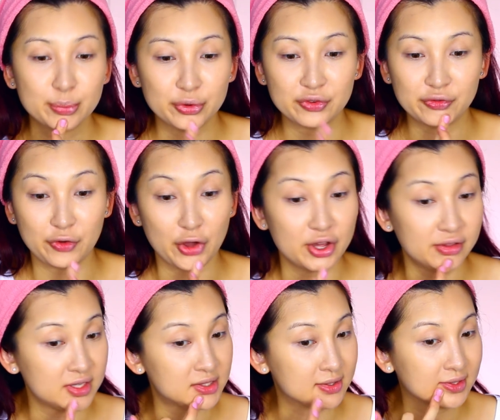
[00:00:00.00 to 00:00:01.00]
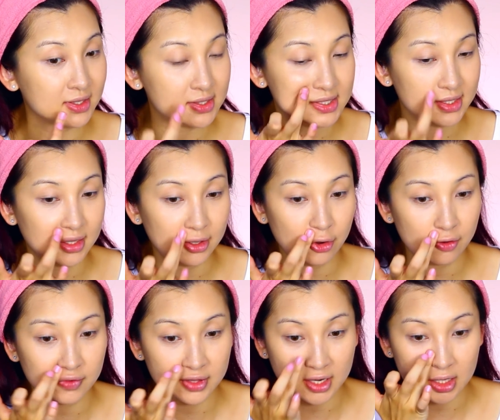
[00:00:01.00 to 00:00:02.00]
prefer this concealer
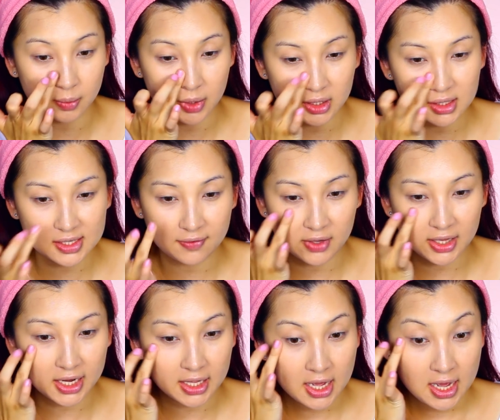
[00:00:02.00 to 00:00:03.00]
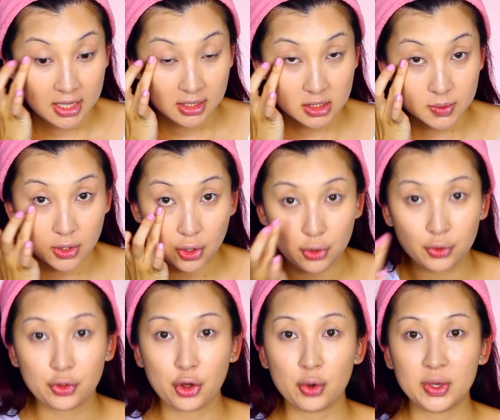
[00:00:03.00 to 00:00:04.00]
over the other one because I feel like this one,
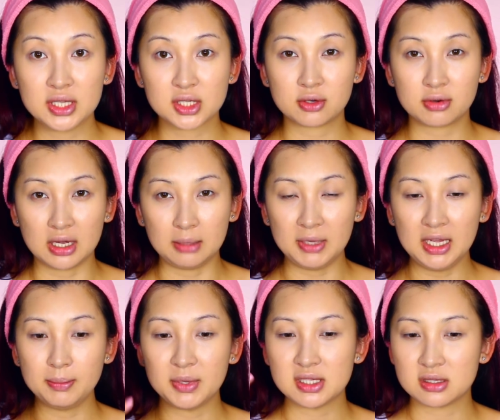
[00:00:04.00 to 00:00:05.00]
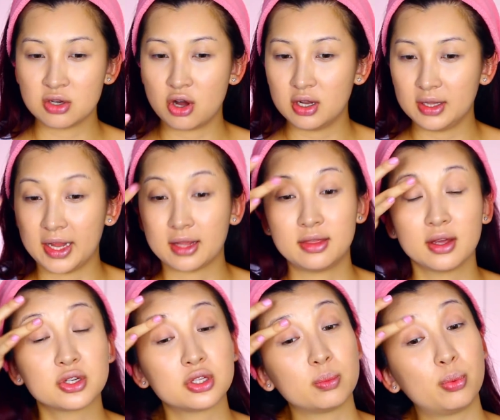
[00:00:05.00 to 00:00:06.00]
although is creamy, but it's not like
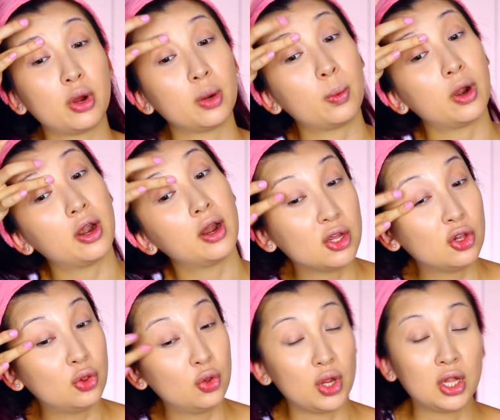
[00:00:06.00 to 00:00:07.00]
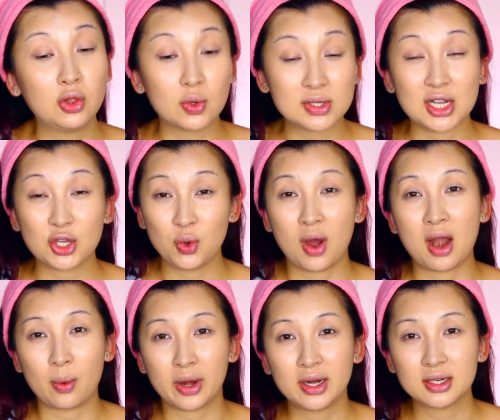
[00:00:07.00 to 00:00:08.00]
thick to the point where it looks like you
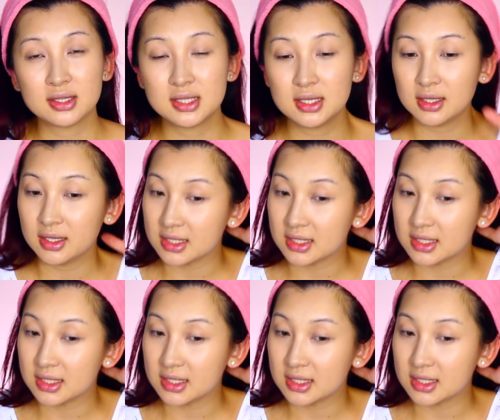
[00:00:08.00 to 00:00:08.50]
are wearing concealer.